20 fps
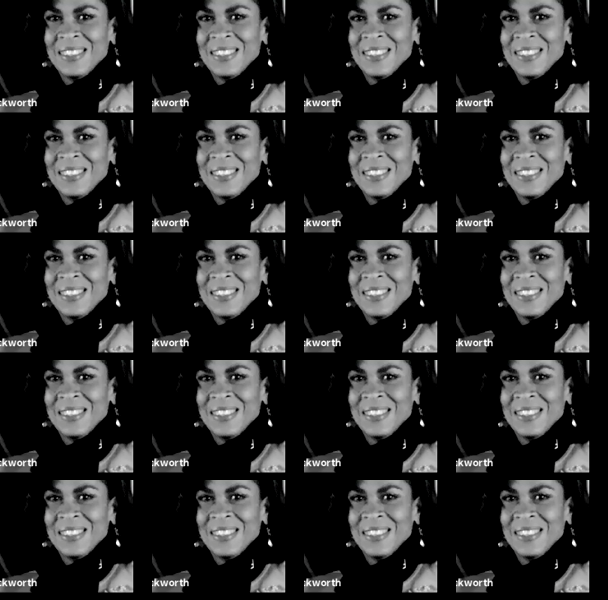
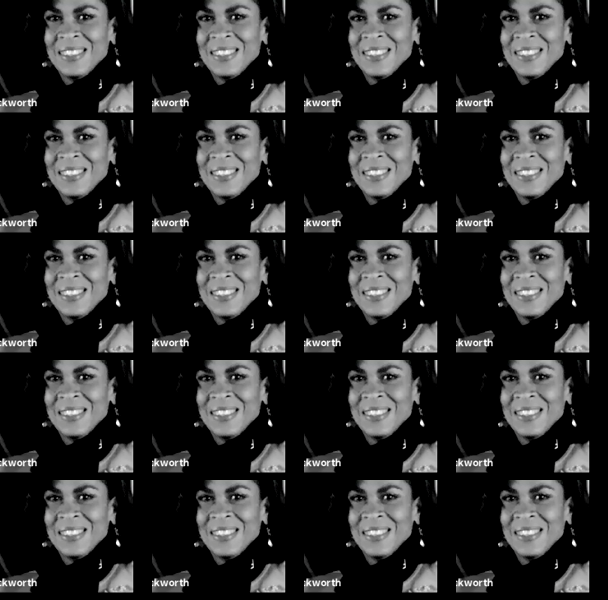
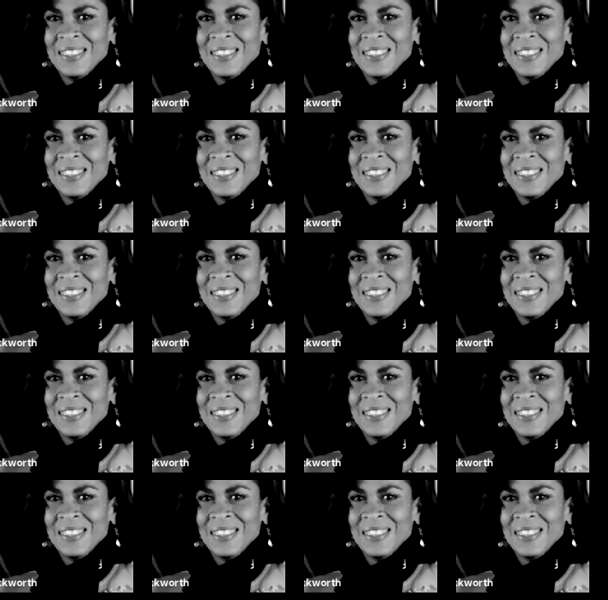
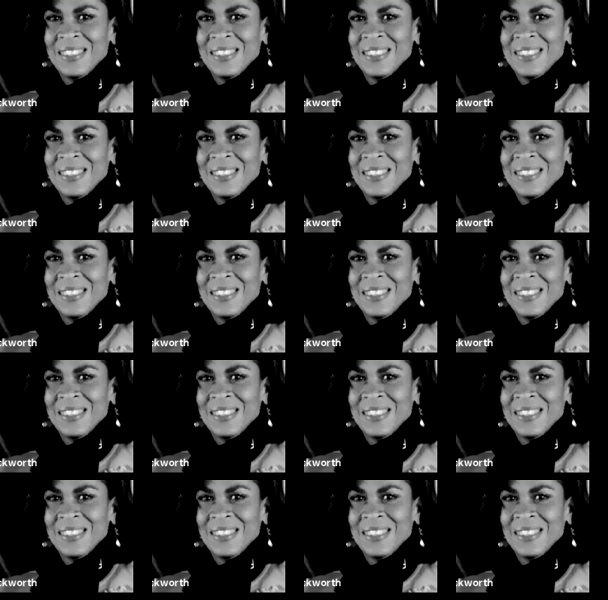
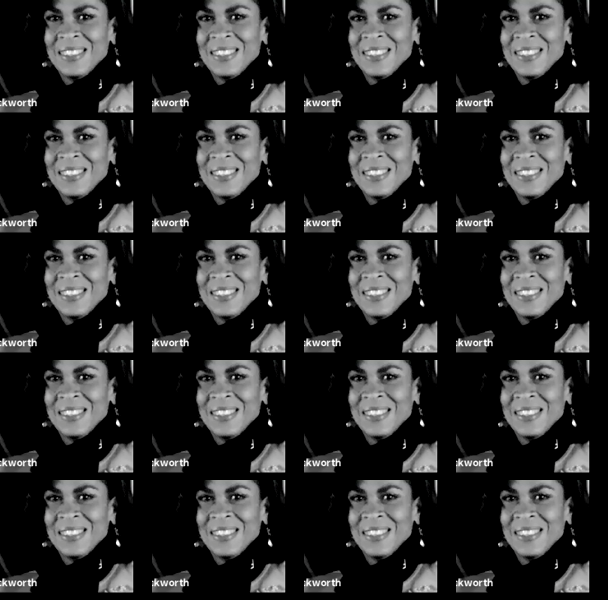The face doesn't move, so there is nothing to read.